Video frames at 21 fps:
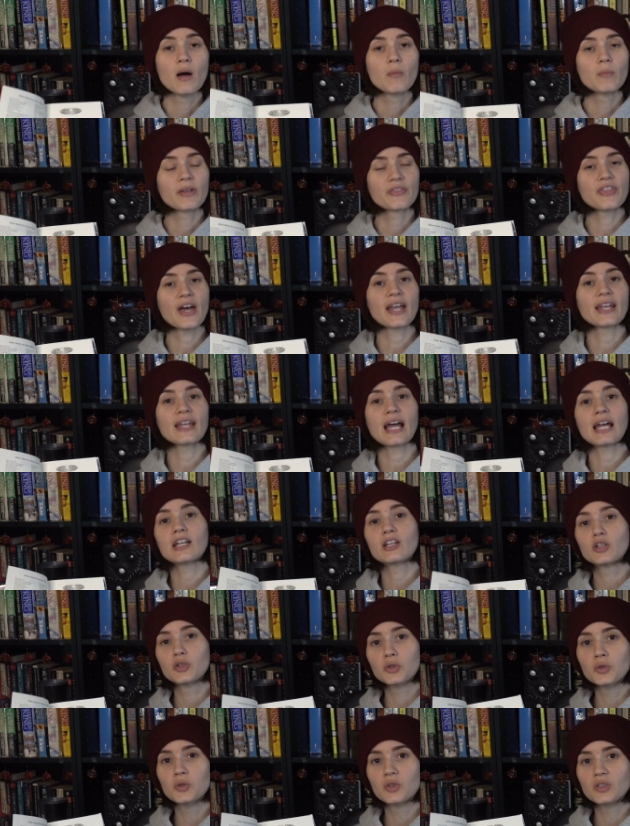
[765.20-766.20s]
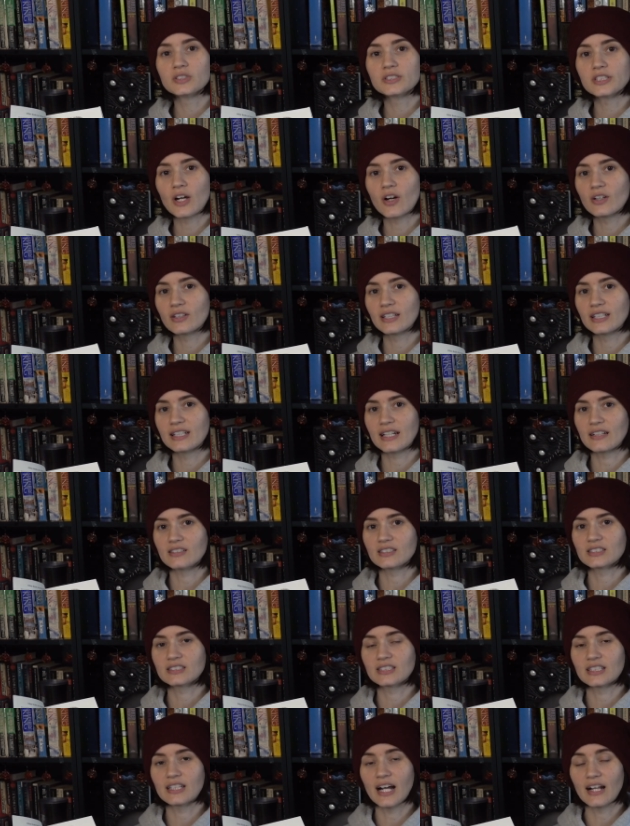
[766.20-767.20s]
But then I Googled Harlan
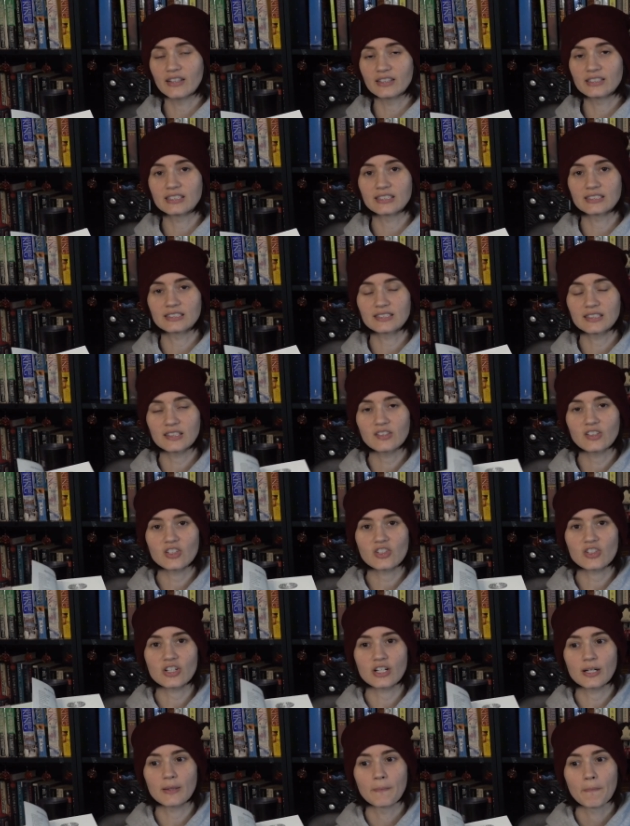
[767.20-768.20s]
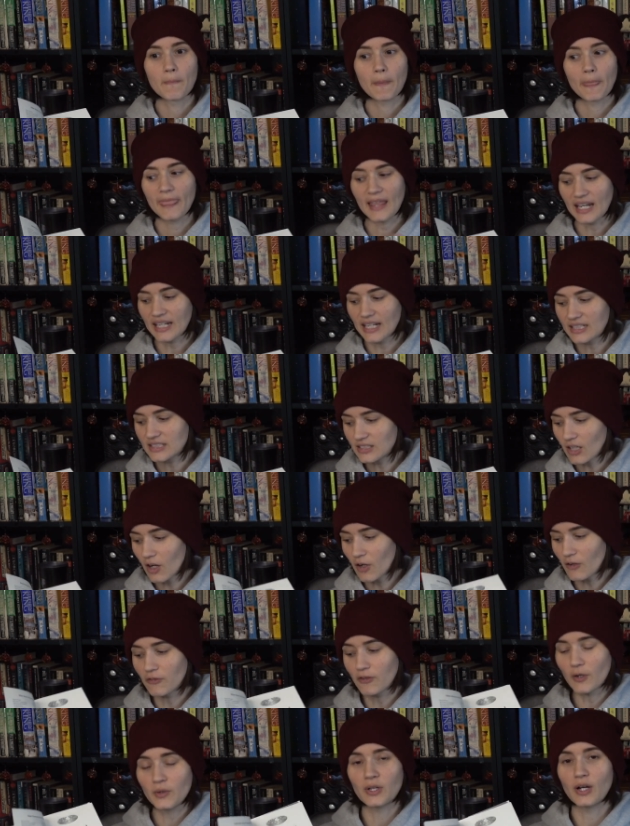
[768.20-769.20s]
Ellis- Ellison's signature and I saw
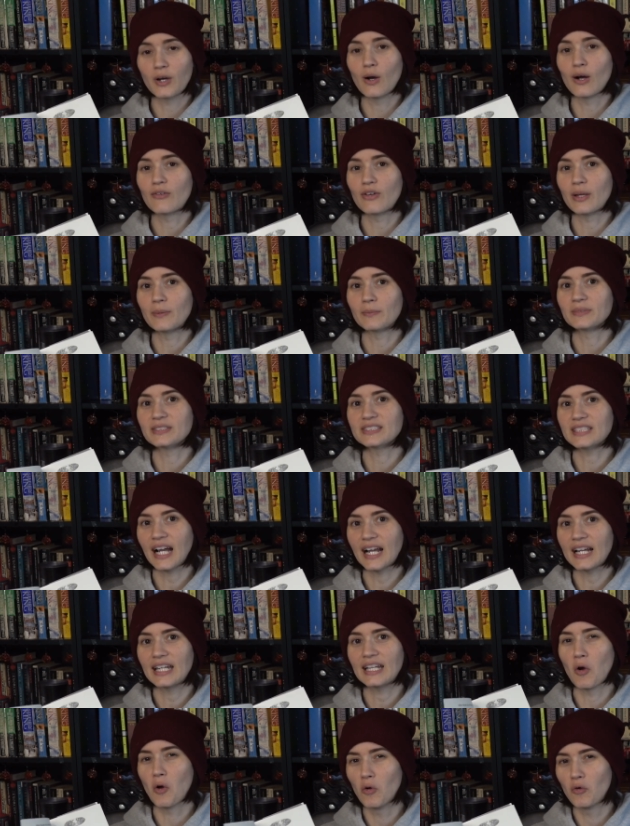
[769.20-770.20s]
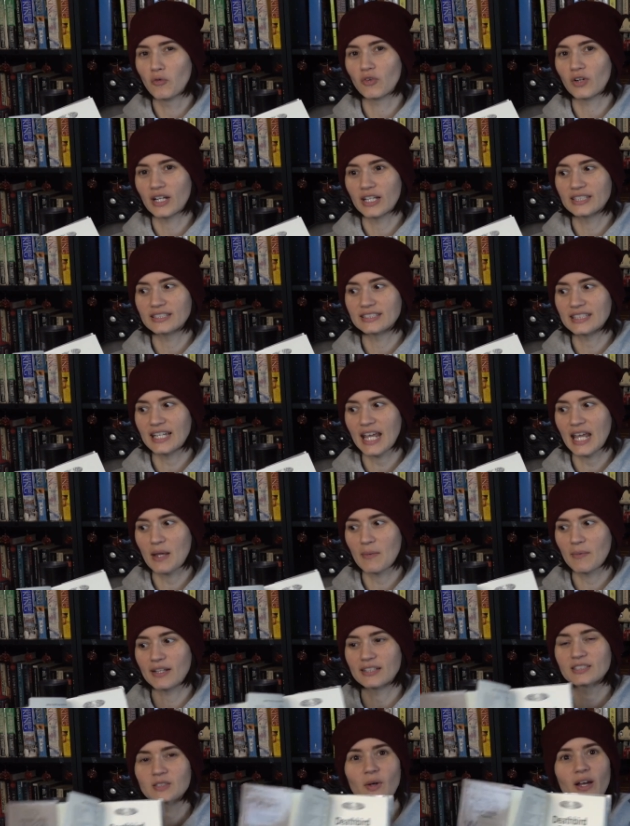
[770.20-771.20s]
a photo of him signing over his name.
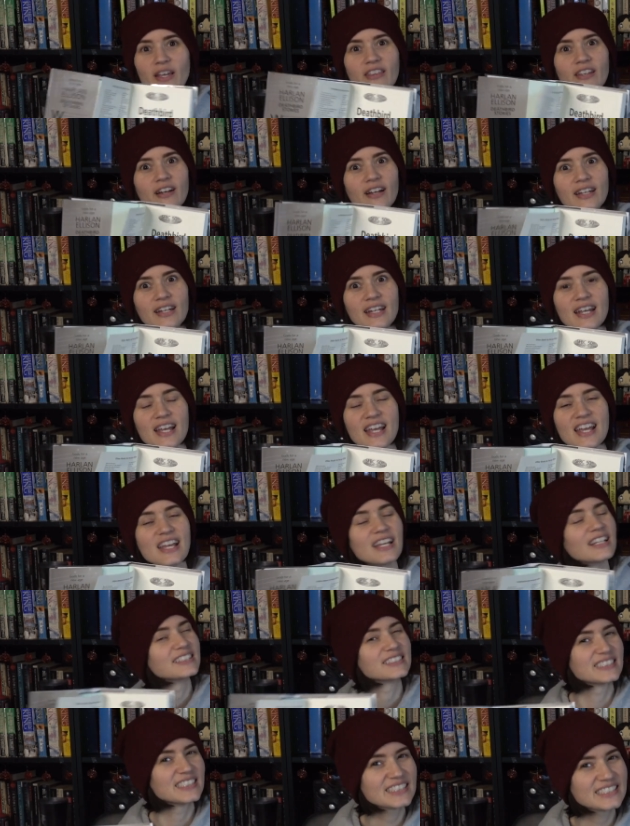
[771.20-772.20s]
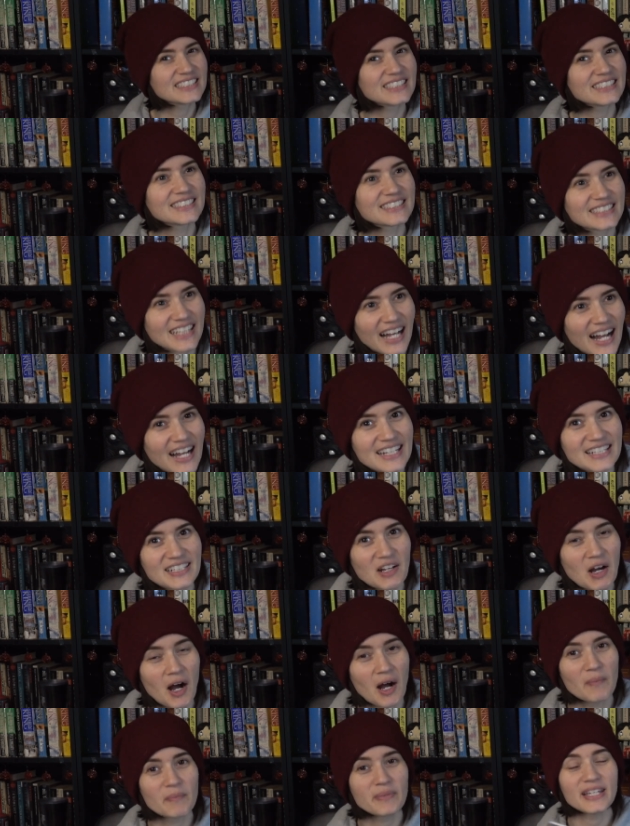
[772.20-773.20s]
And so I thought, is this a signed
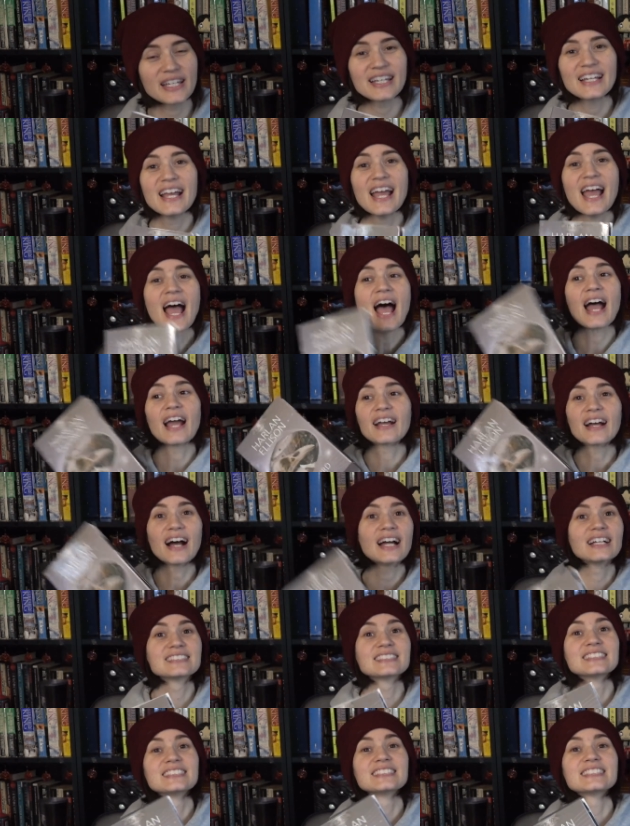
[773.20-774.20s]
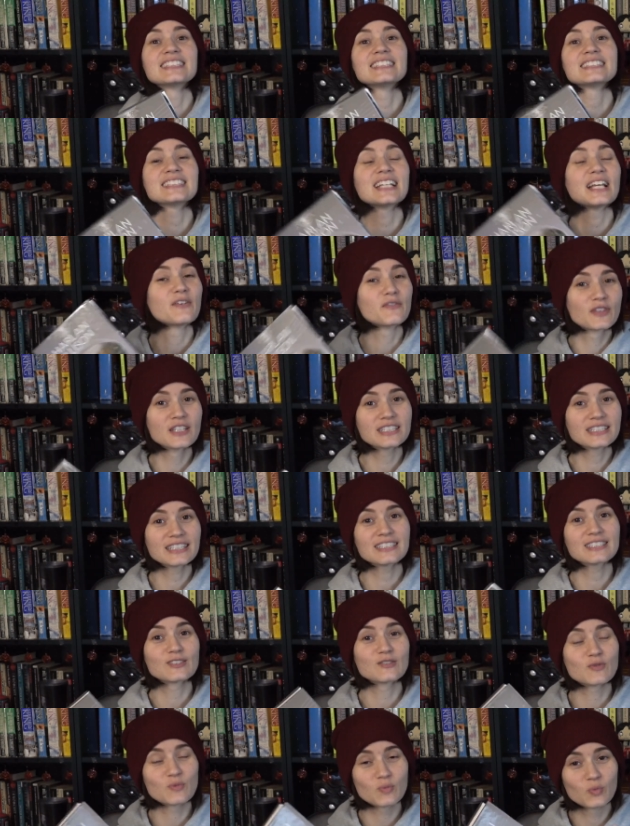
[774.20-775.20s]
copy? And guys, this is, if this
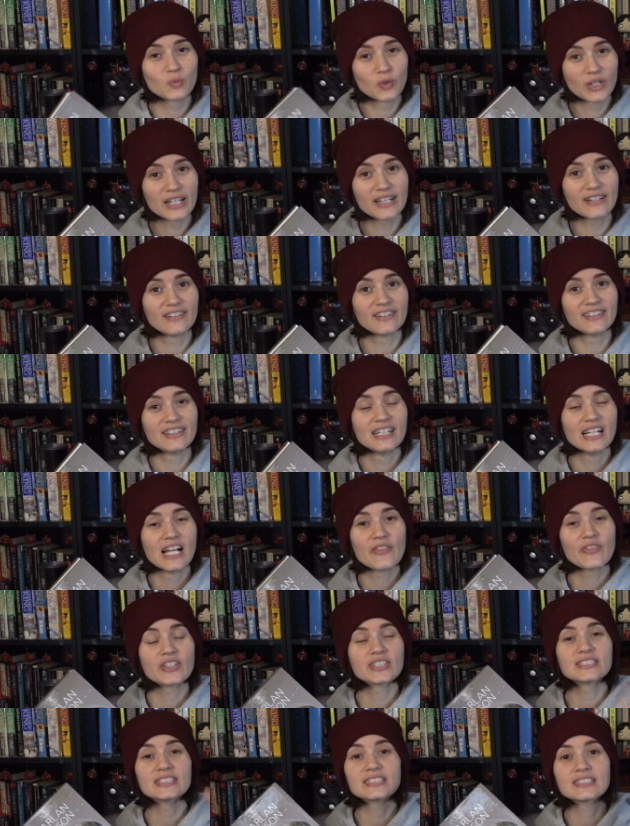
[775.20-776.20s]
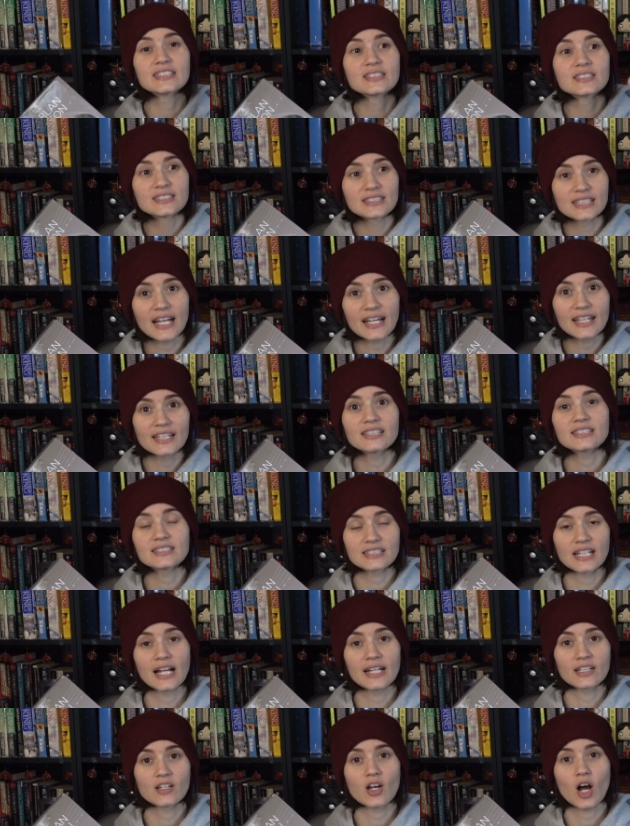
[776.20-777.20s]
is real, this is the second
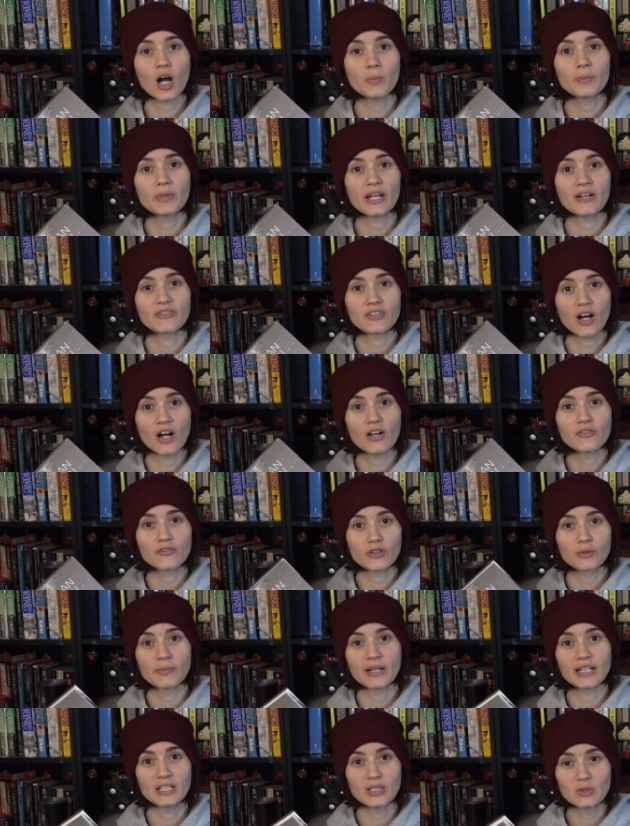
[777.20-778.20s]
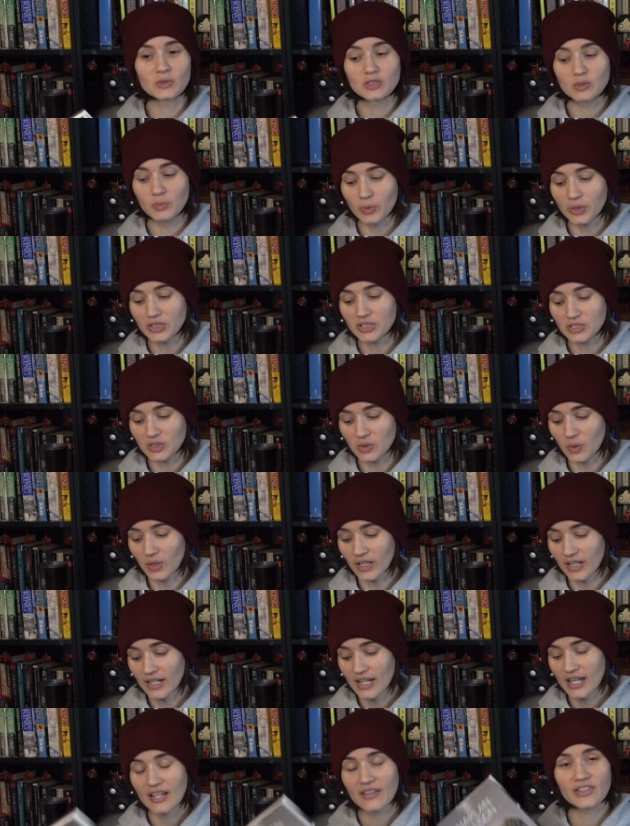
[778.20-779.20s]
signed copy I've gotten from my used bookstore.